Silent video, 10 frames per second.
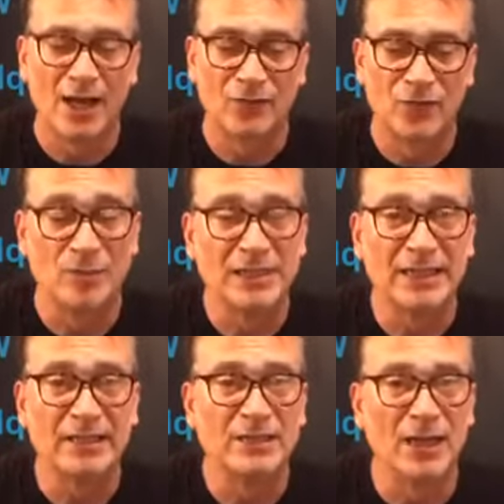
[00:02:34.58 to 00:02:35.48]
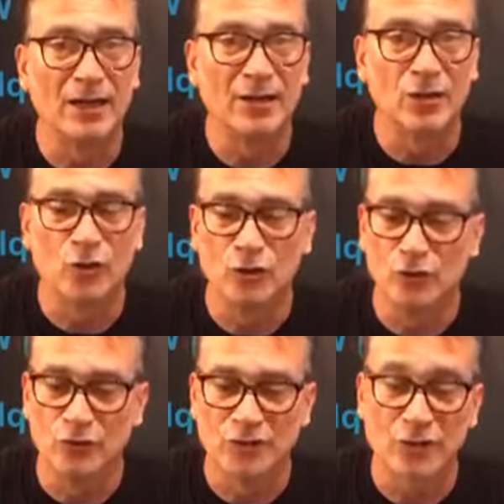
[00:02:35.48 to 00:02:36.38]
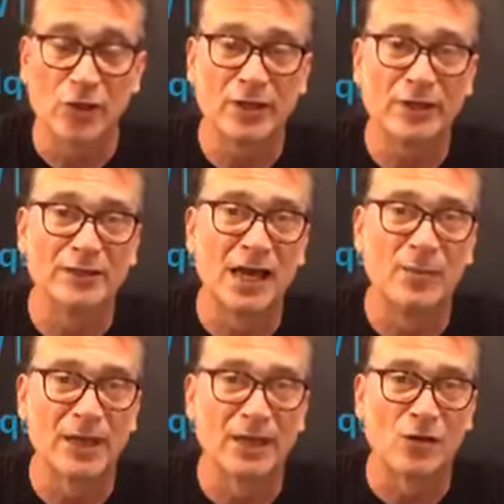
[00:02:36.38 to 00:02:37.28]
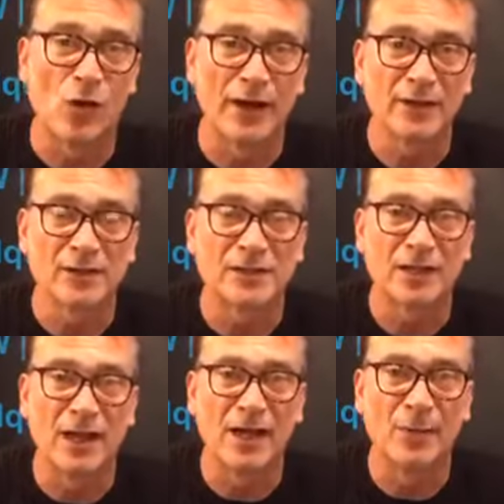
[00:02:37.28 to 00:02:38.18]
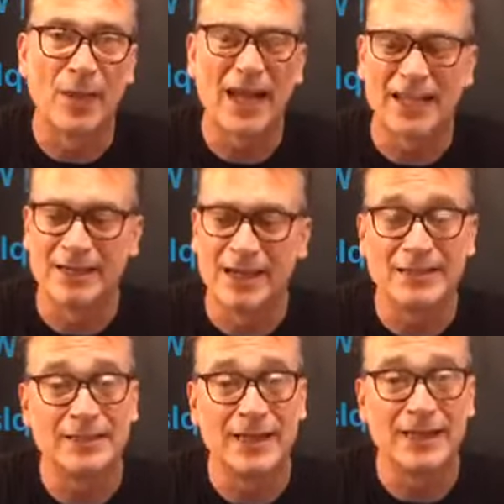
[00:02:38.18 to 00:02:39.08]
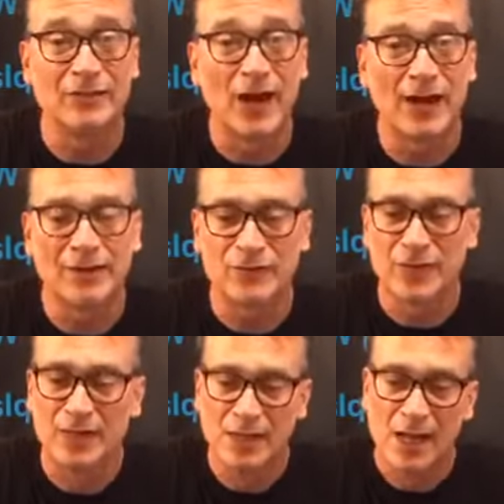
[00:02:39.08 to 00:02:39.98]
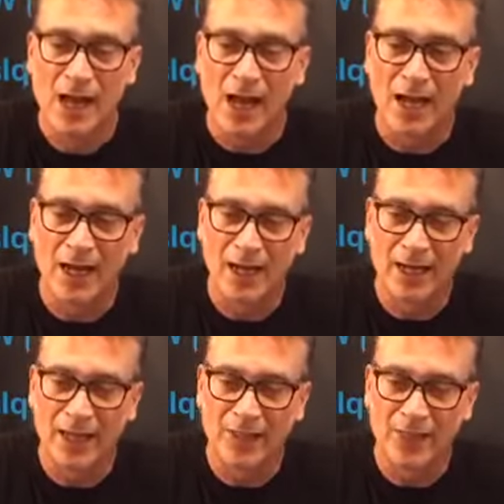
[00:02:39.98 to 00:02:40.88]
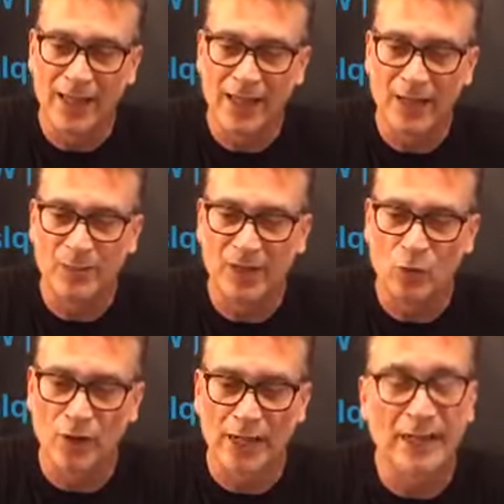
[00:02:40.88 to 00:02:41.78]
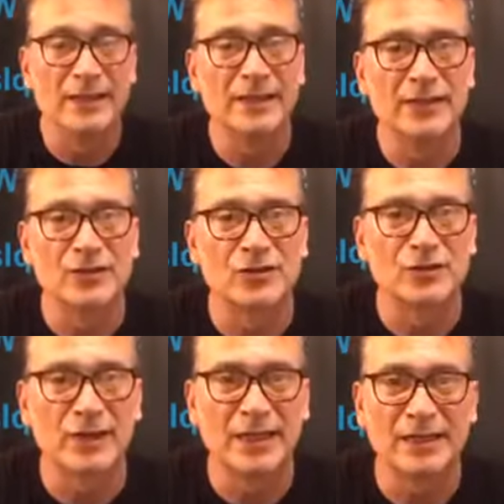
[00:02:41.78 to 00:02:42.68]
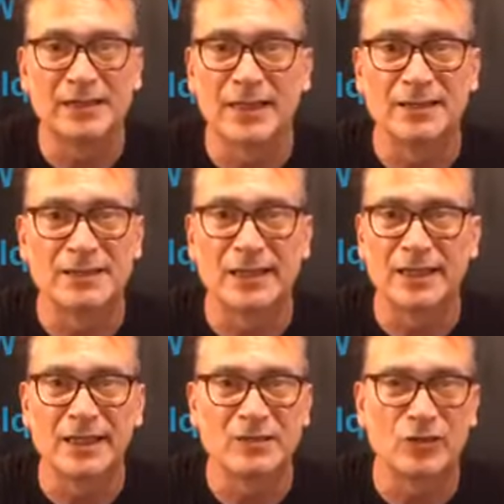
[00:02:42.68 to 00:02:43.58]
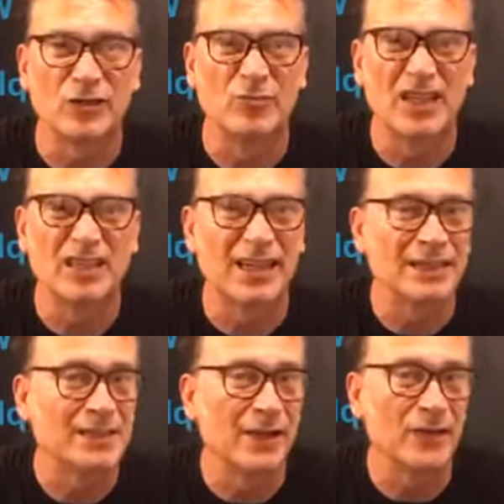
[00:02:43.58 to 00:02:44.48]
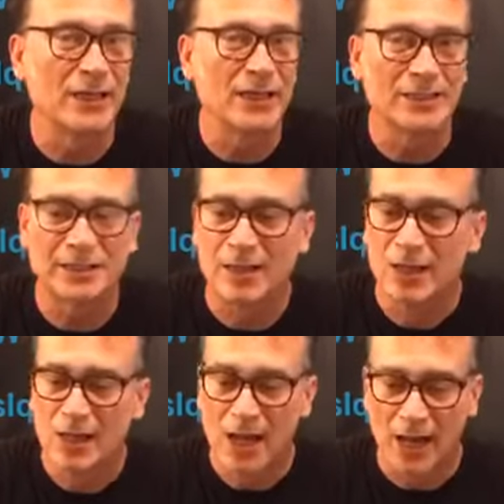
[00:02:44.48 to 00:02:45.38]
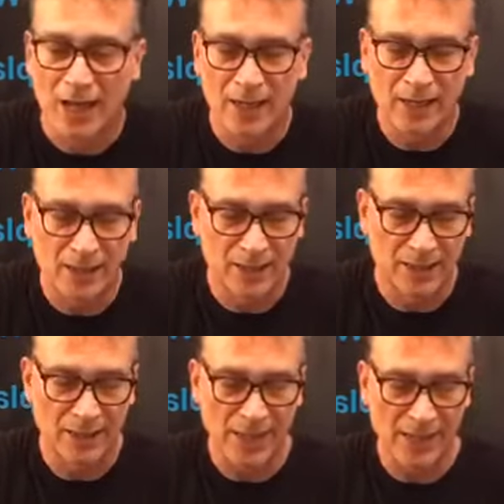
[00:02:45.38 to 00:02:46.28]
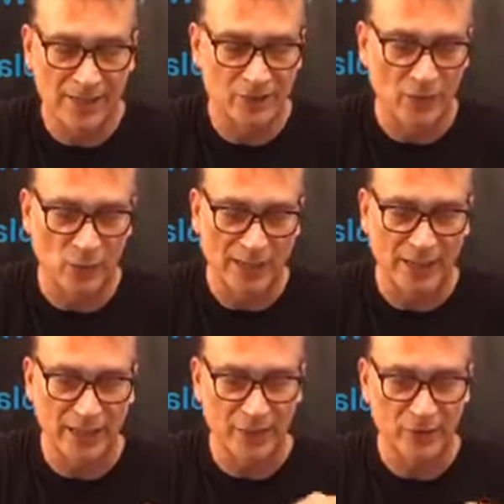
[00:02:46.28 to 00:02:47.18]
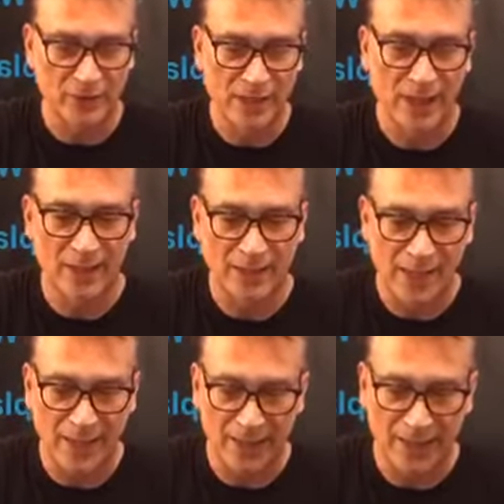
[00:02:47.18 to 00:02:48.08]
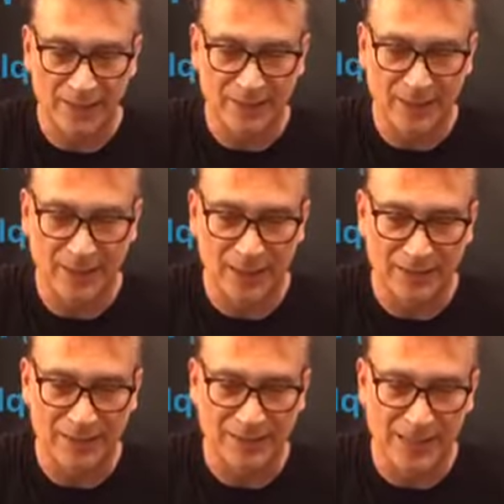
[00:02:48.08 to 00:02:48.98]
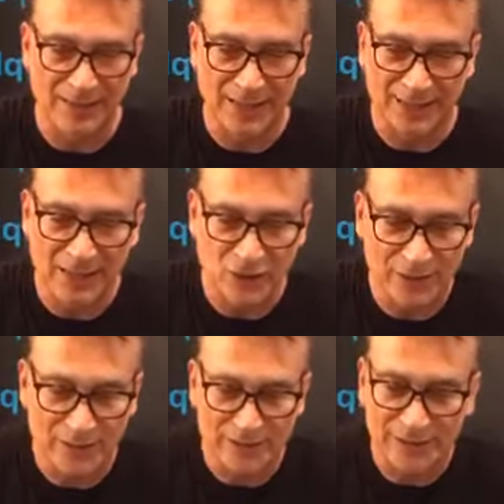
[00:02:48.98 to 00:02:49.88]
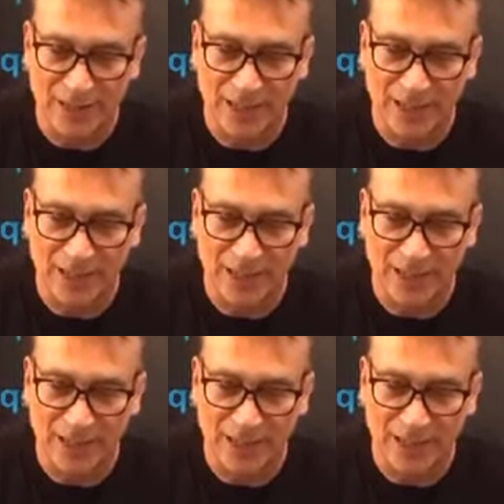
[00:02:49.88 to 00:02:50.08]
from Dean and Doug, who started Atomic Aquatics back in 1985. They had been working in the industry since the sort of mid to late 70s as regulator and design technicians.